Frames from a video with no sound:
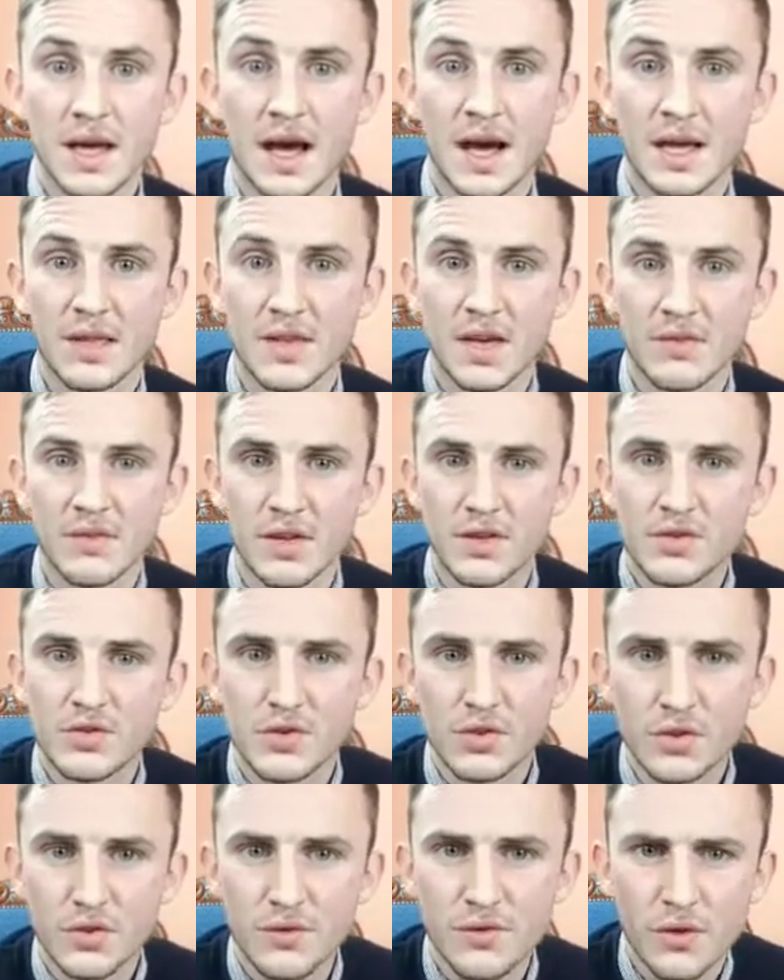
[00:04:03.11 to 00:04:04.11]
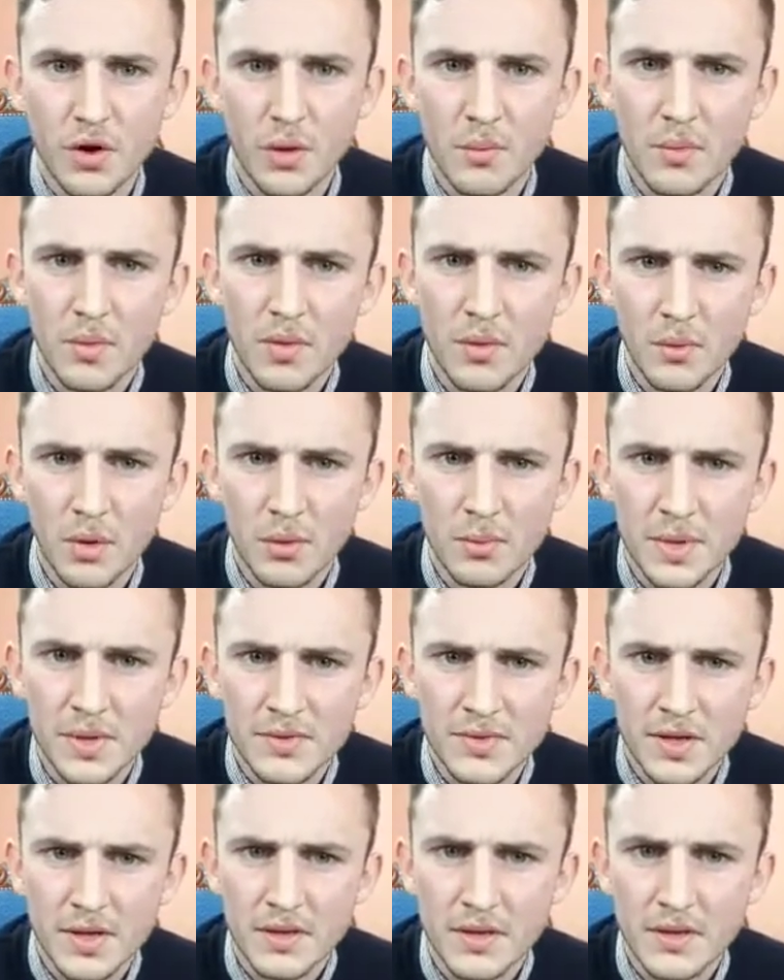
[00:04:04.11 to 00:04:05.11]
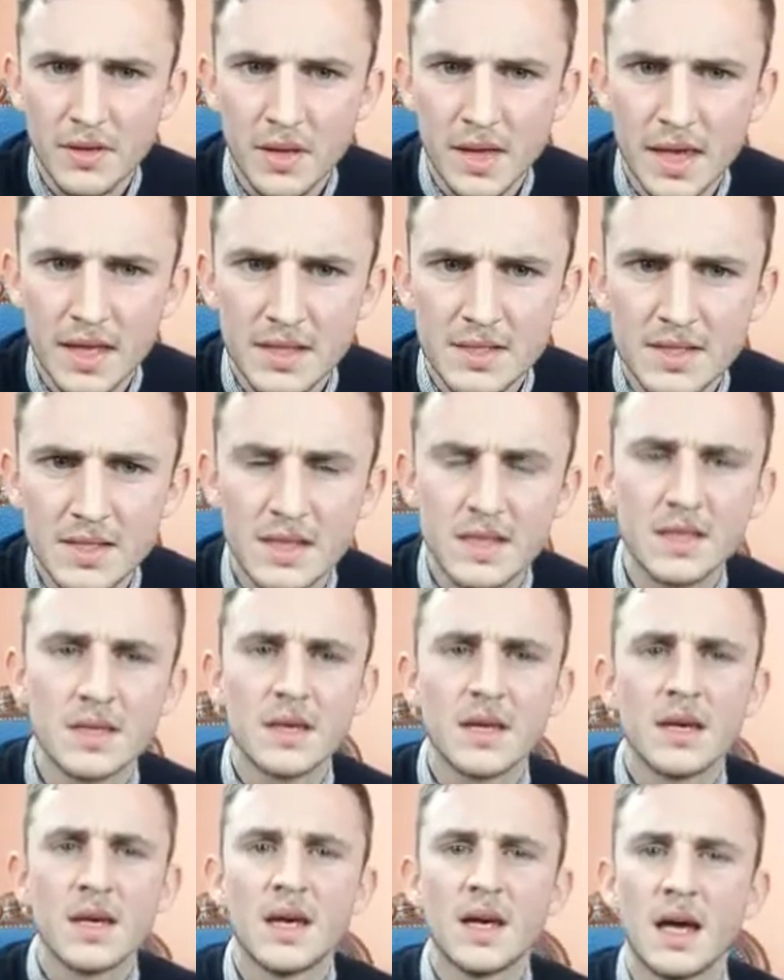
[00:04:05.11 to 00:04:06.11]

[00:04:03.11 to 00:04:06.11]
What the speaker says: Hi Devin, so you're from Wilmington, NC.